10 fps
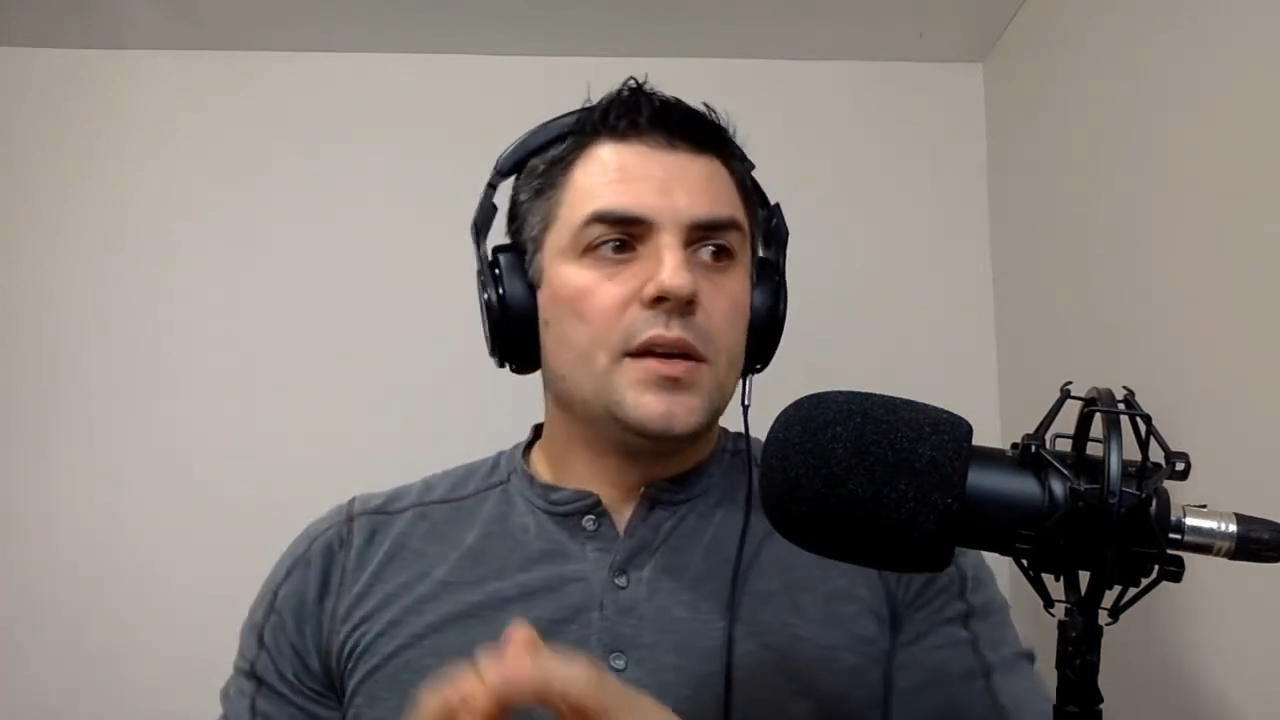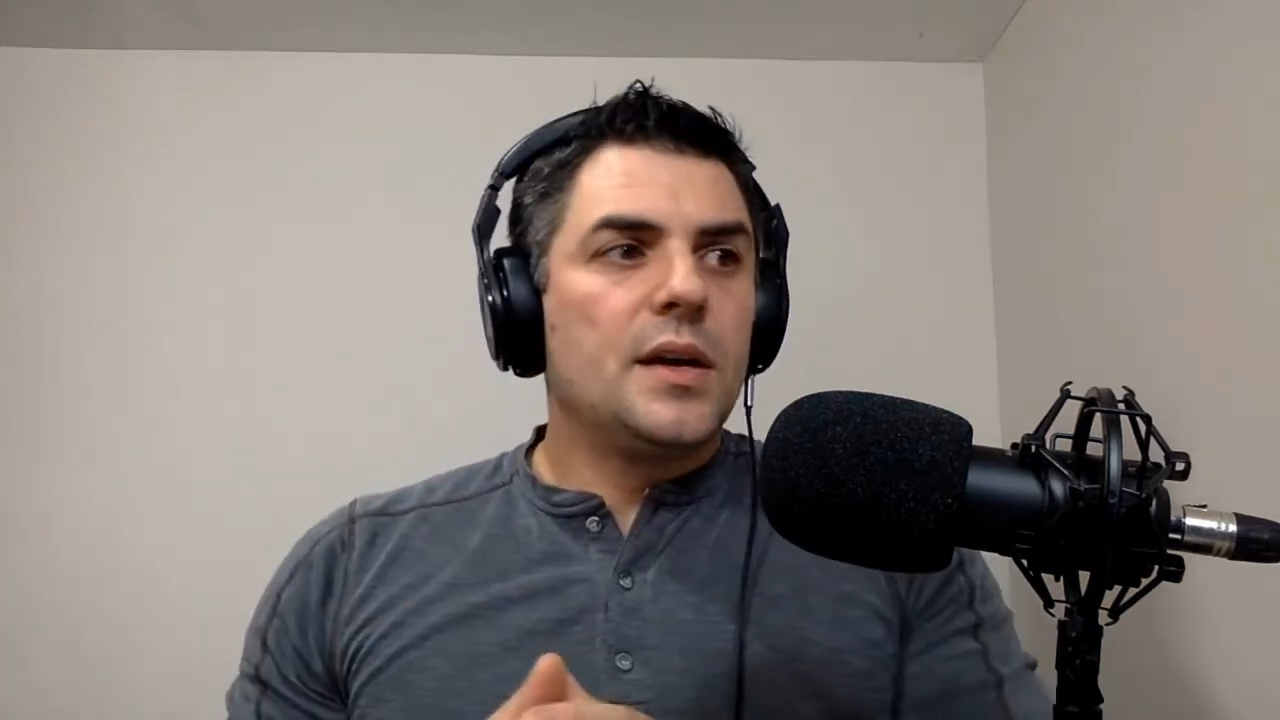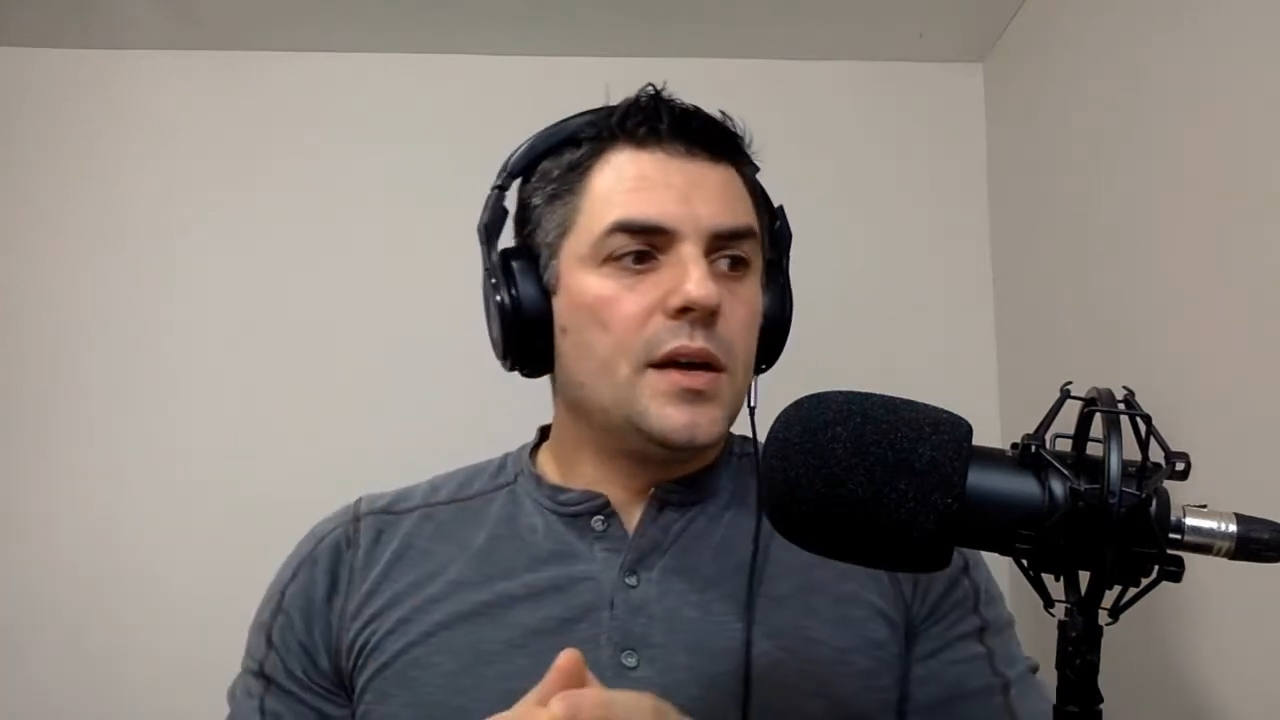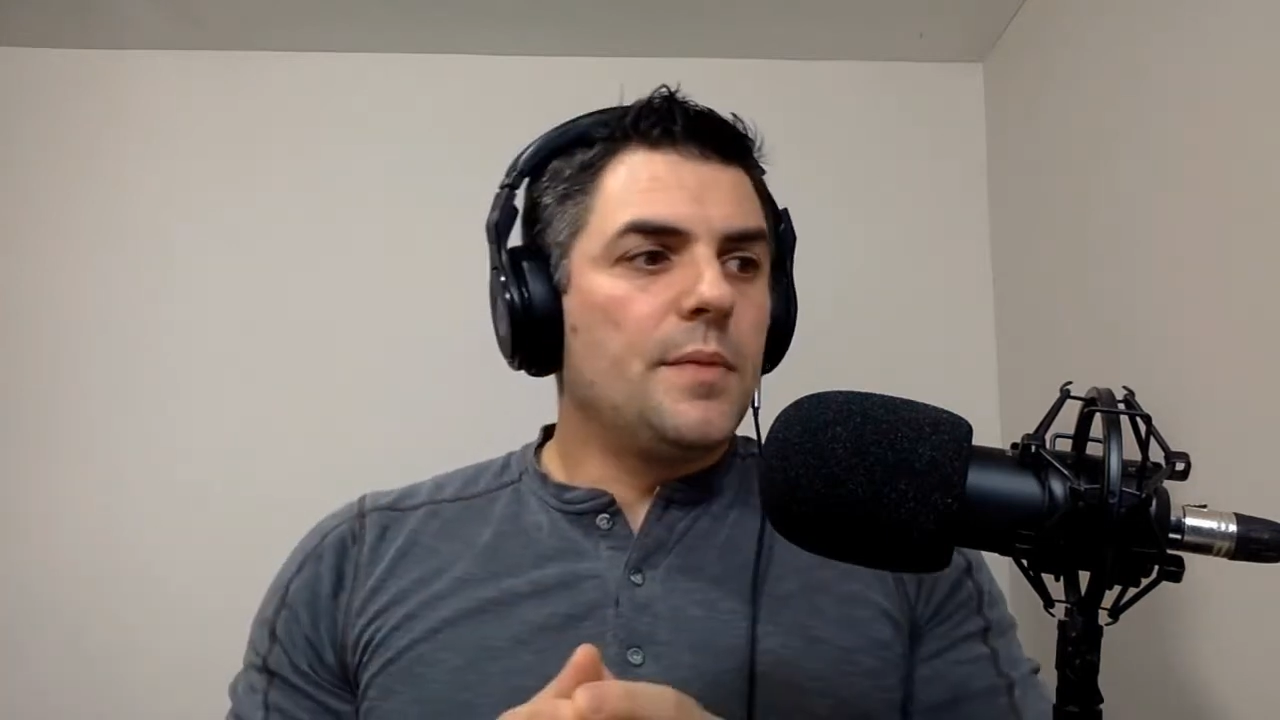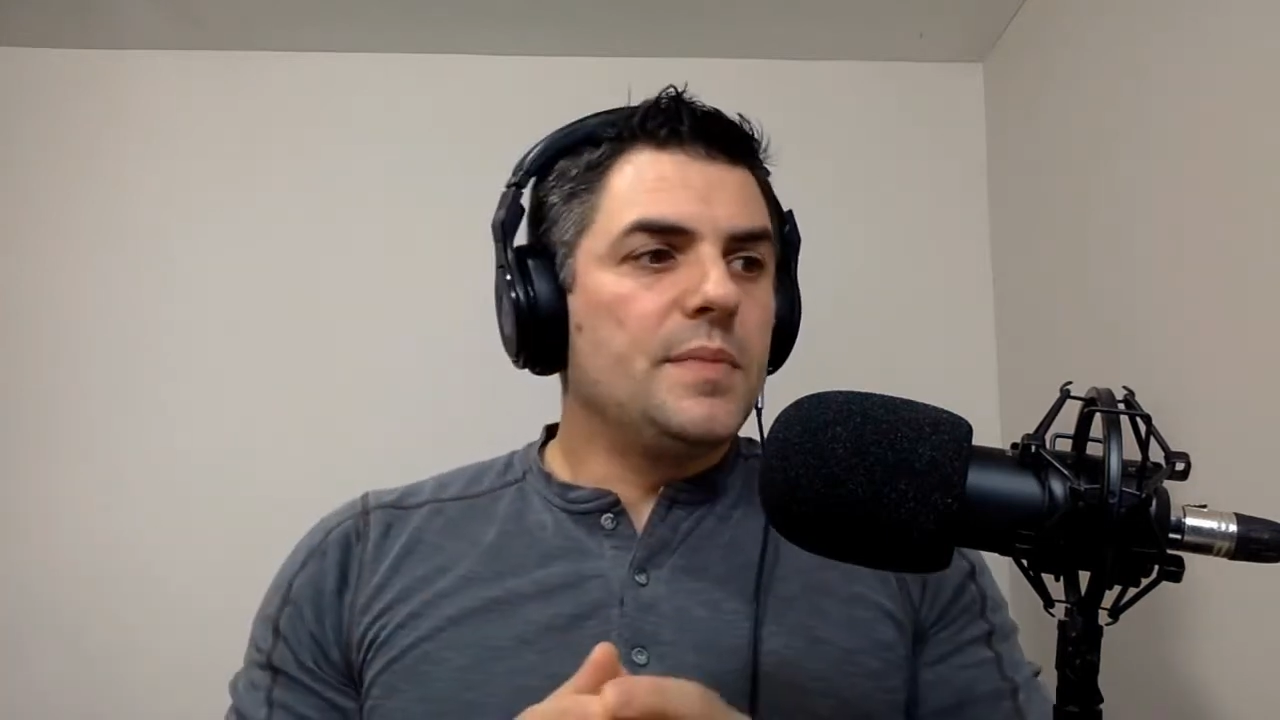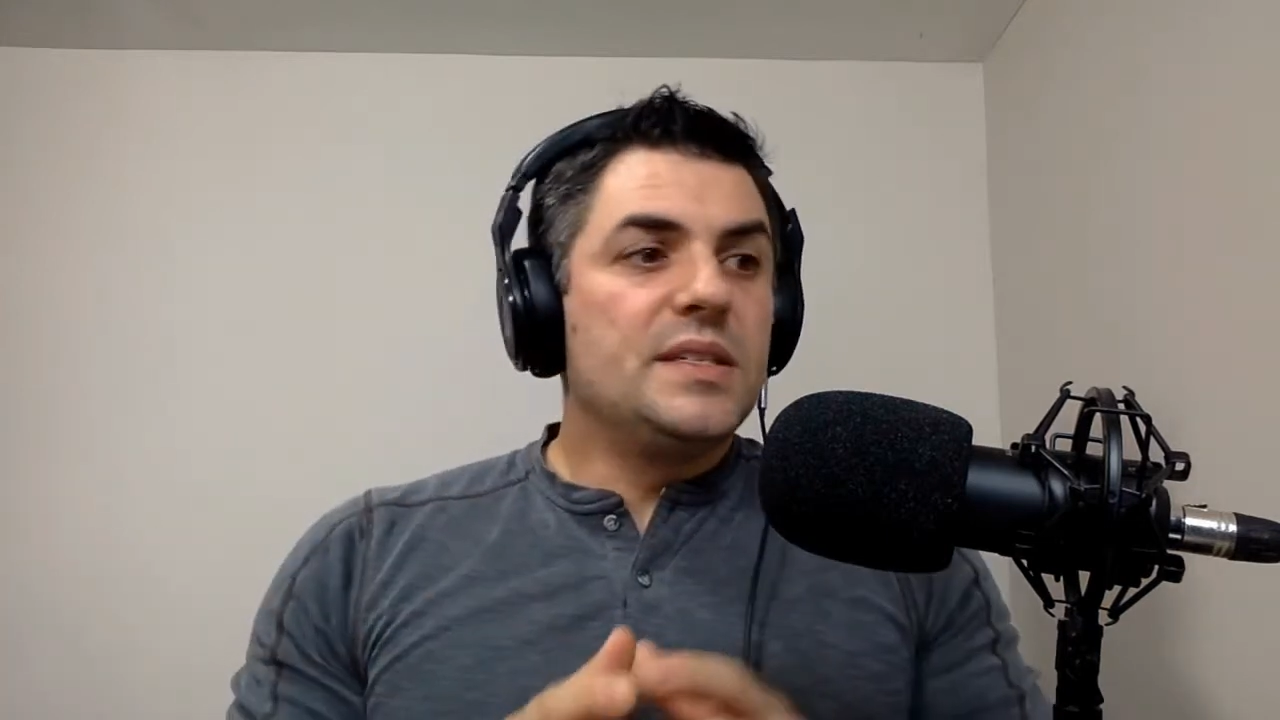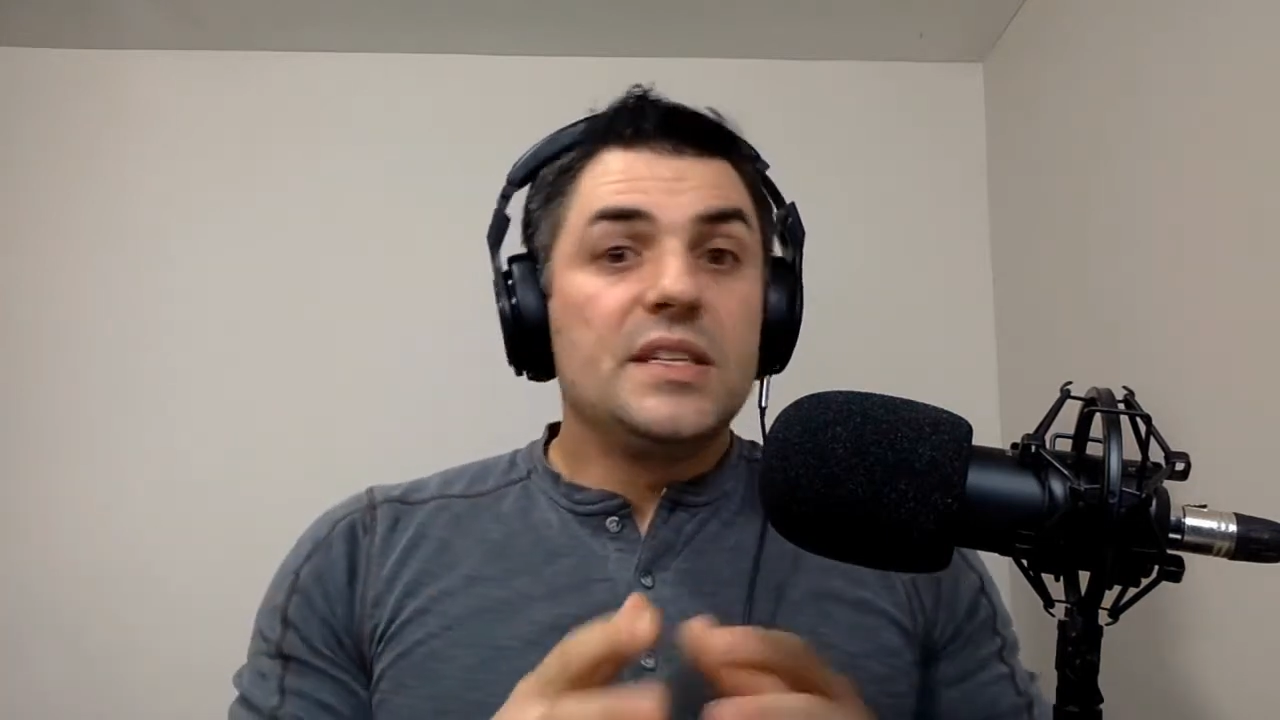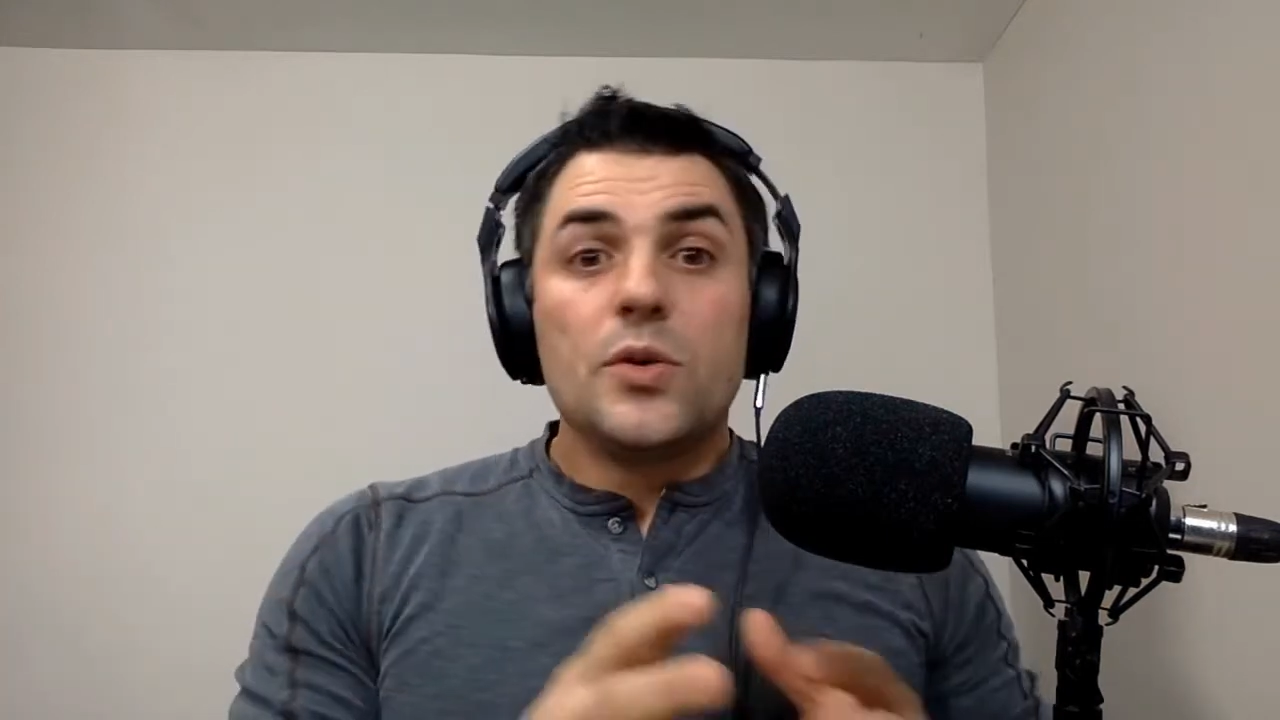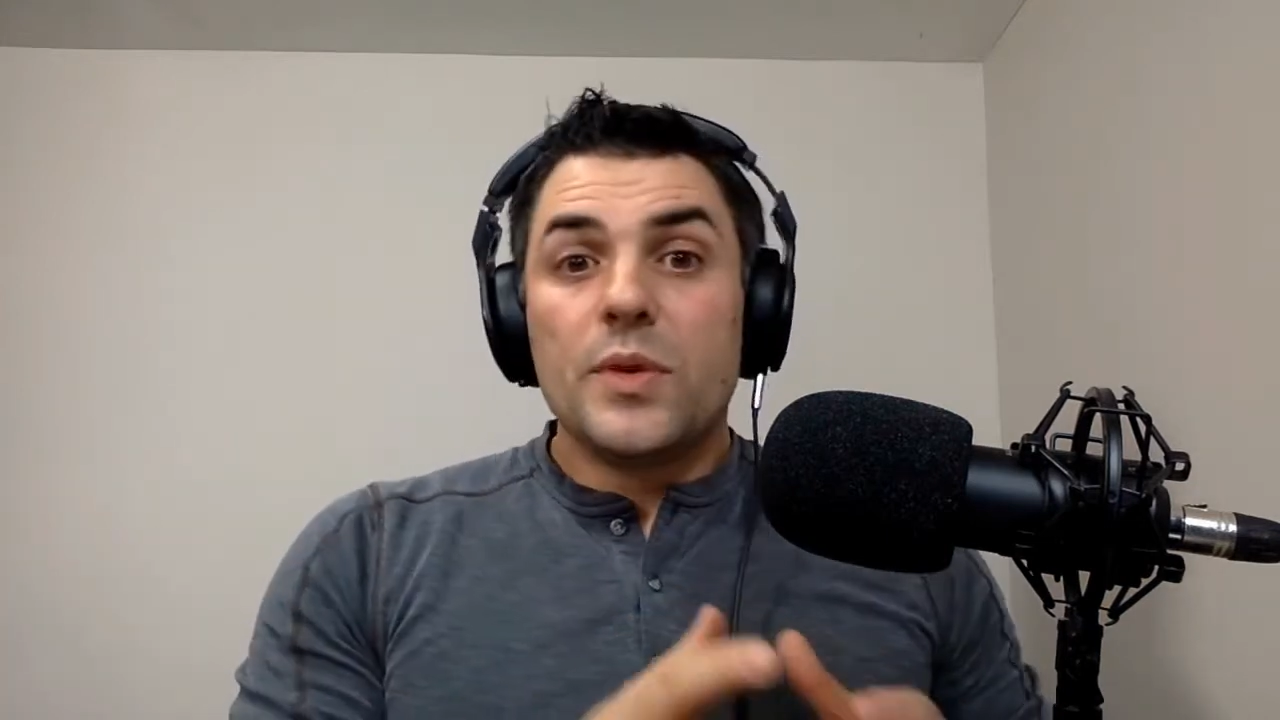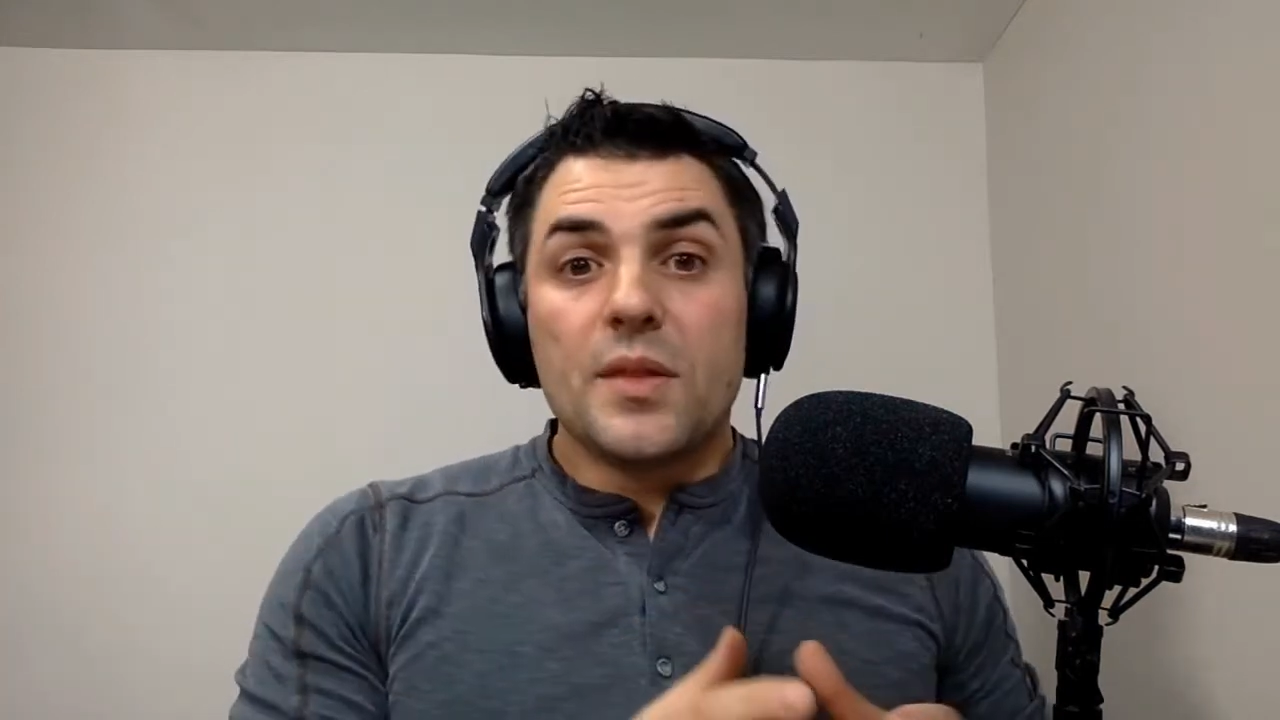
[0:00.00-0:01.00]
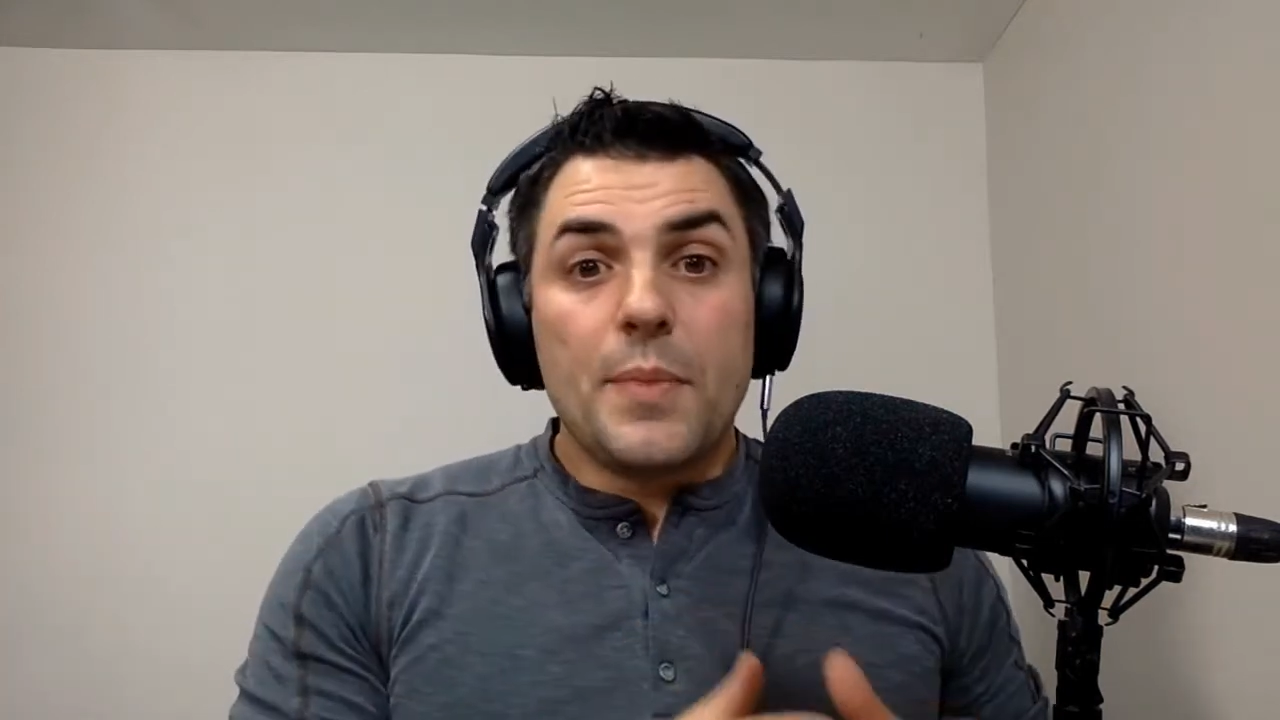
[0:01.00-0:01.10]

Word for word: um, deal with the